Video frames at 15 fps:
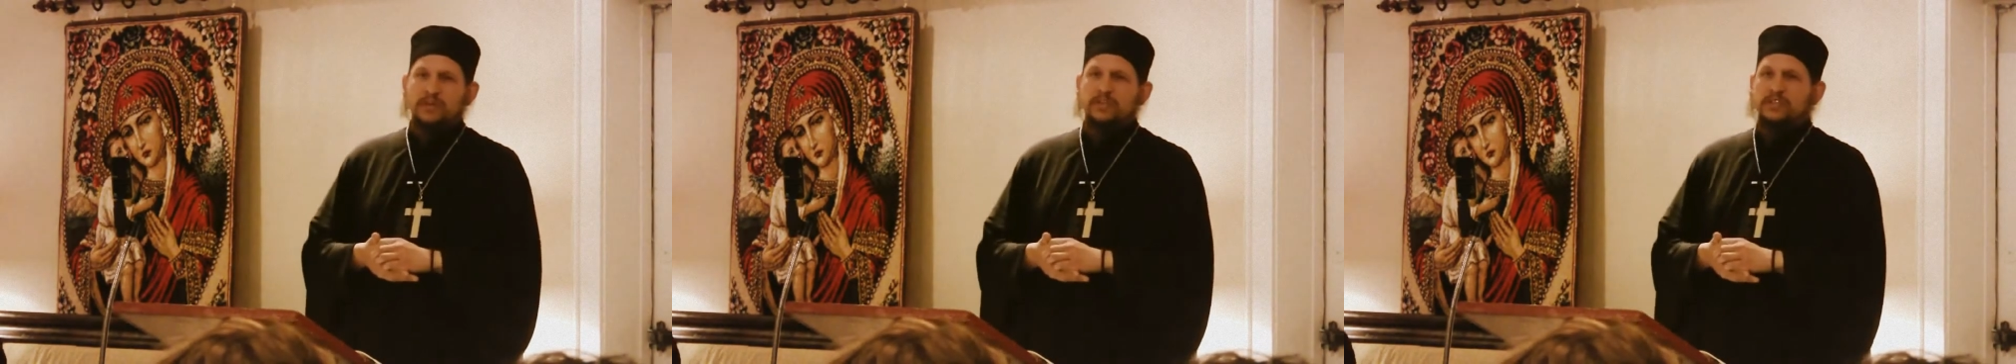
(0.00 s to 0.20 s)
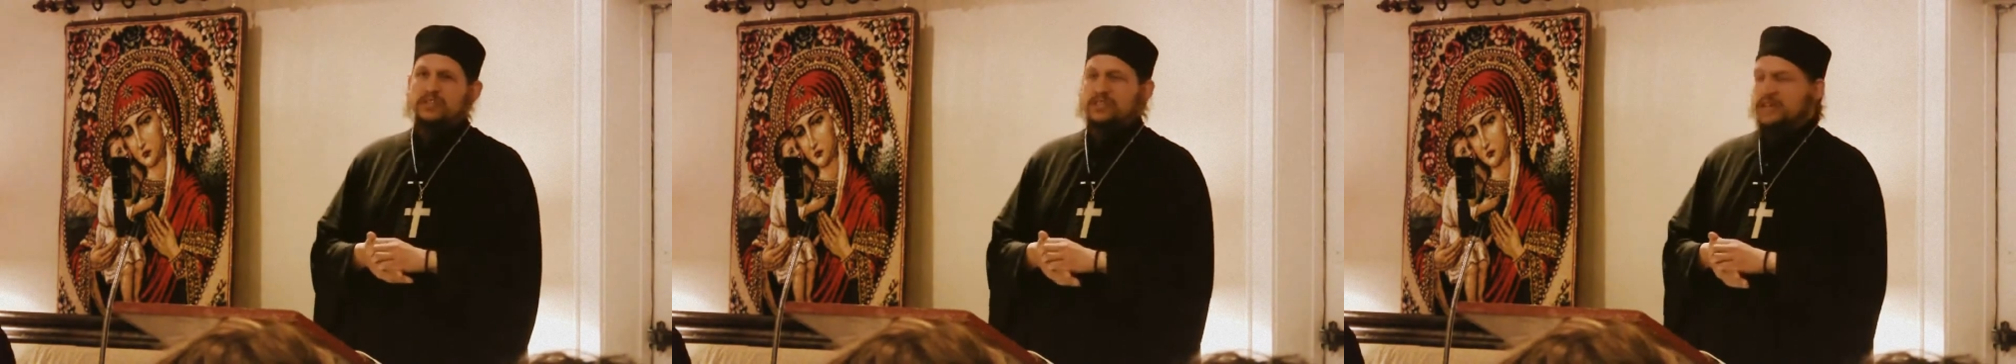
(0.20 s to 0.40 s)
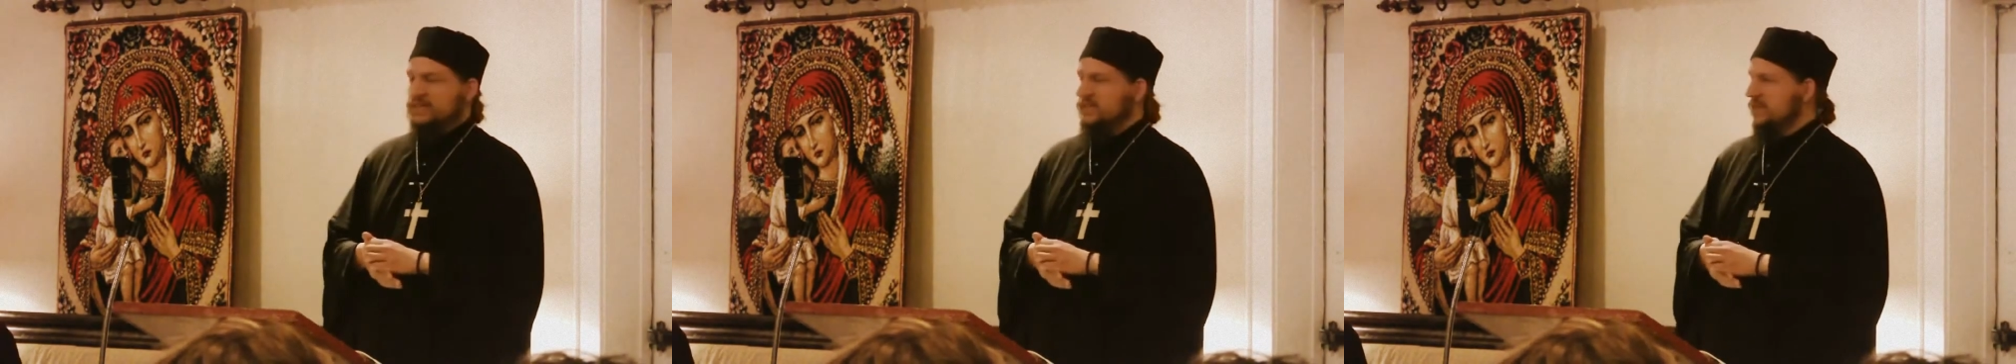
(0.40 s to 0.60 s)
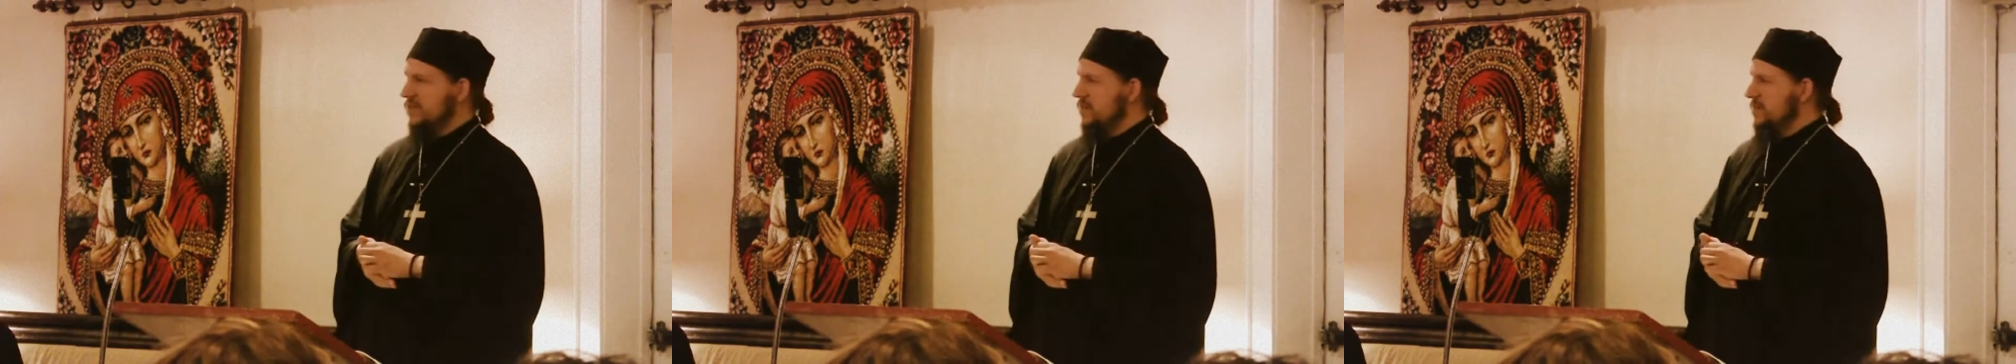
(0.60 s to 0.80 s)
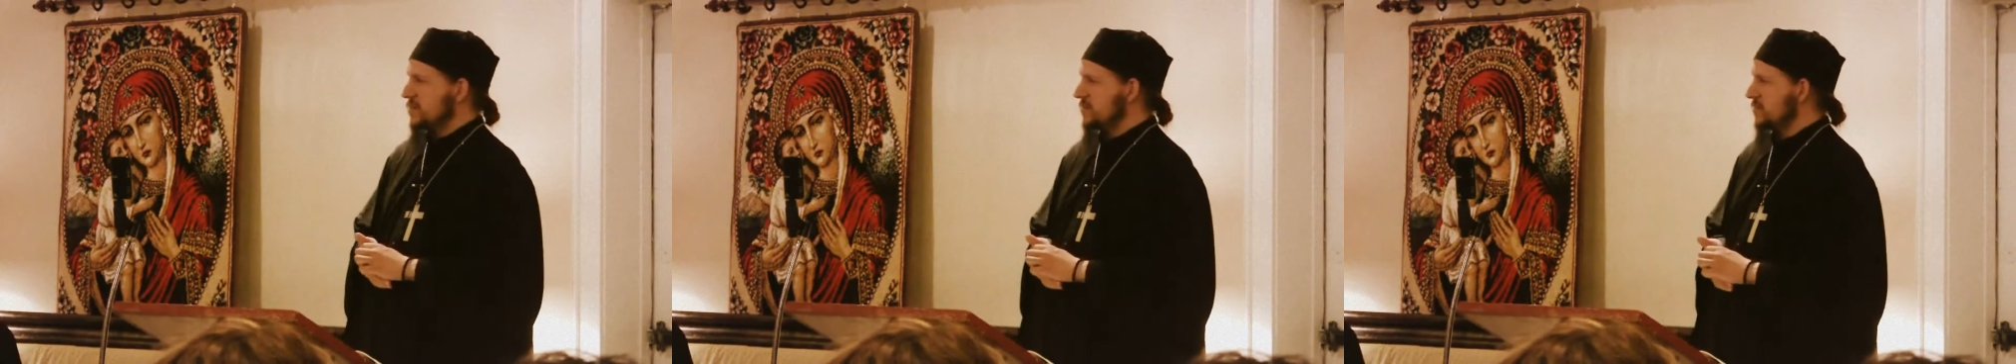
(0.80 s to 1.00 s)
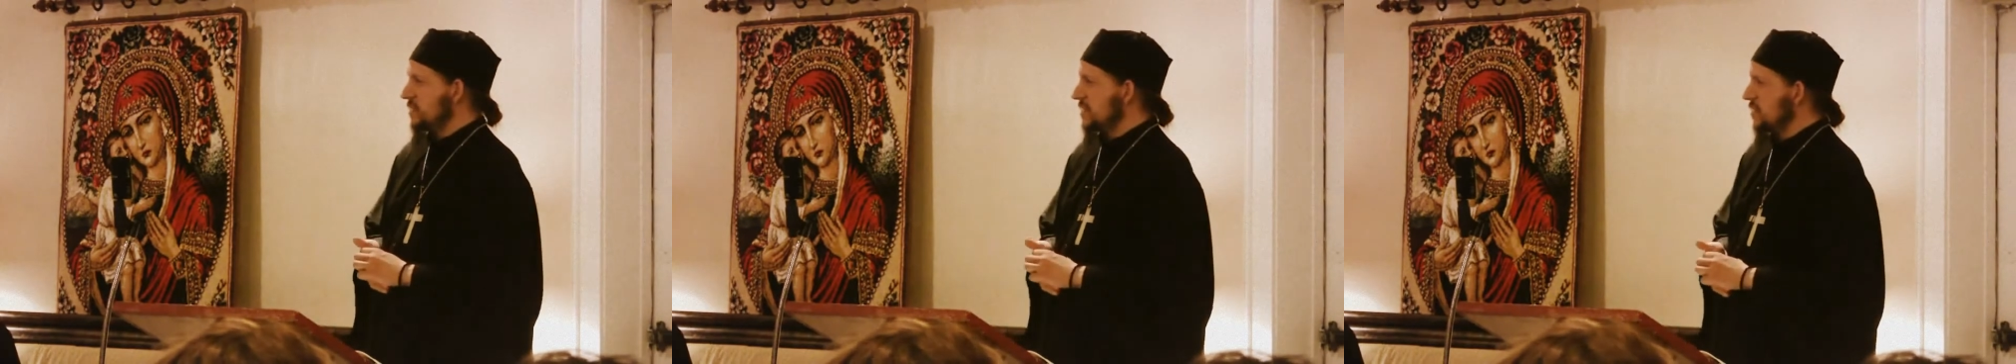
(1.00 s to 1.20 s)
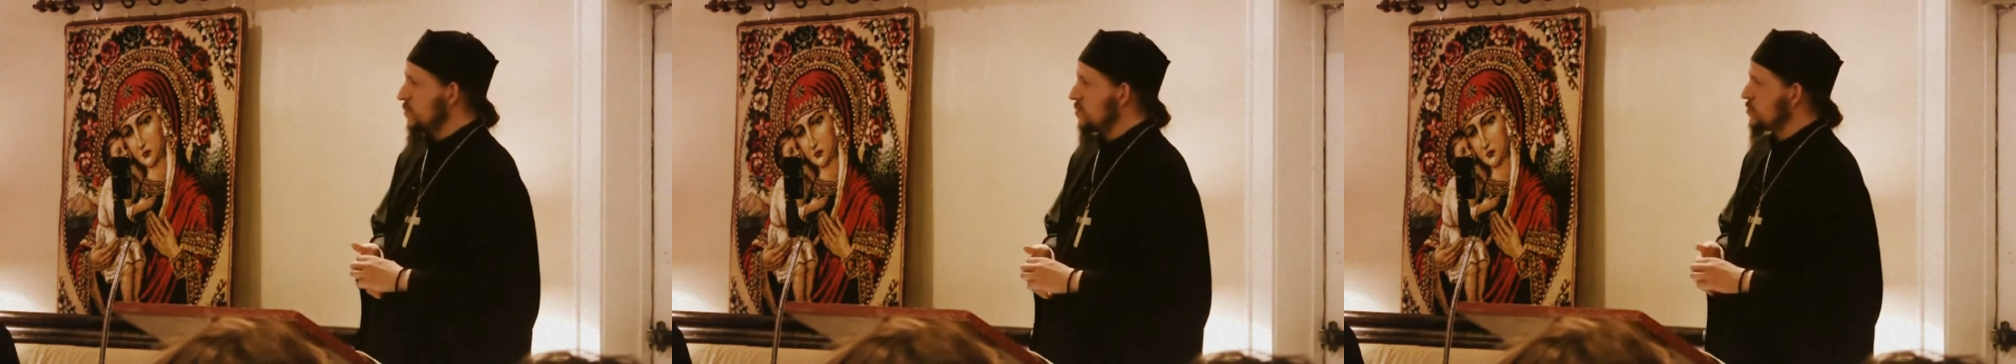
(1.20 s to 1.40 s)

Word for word: which is just outside Thessaloniki,